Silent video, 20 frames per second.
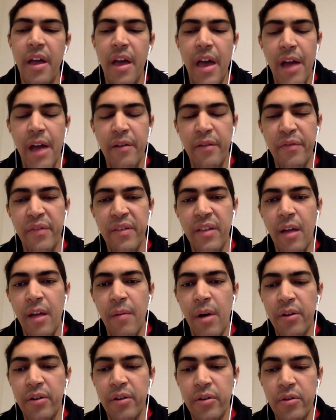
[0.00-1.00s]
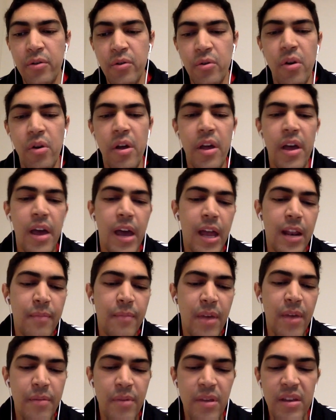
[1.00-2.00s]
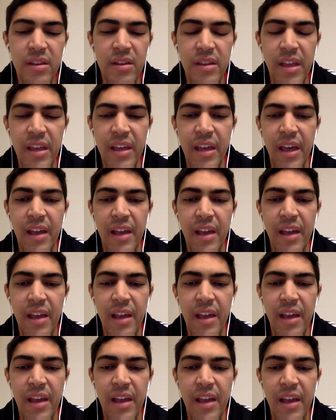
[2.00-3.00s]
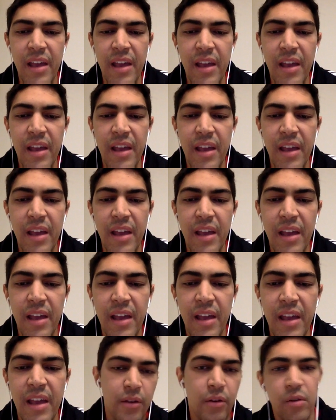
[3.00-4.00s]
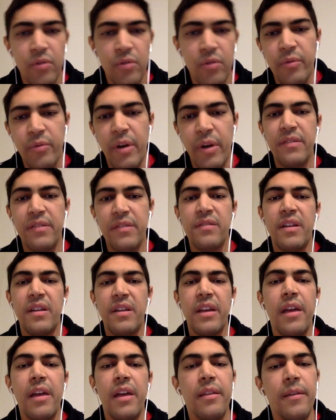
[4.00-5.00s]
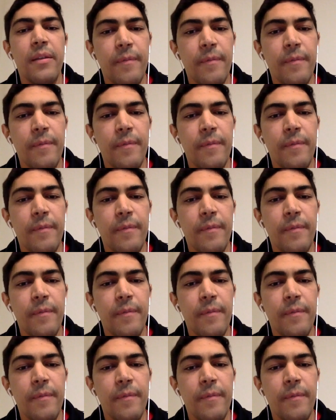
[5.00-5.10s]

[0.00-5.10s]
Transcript: everything about you, and maybe they can ask some technical questions again.